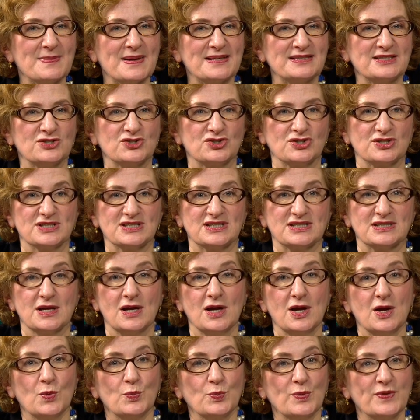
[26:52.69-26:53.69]
messages,
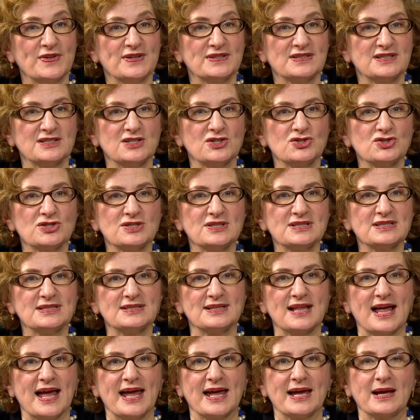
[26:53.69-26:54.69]
with its digital
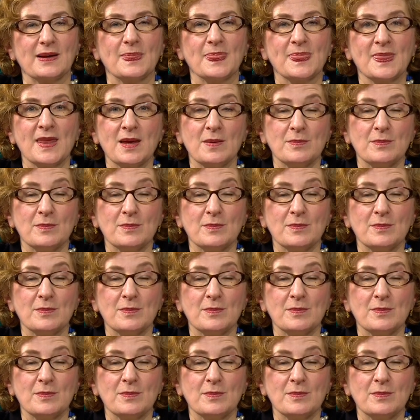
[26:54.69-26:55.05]
slang,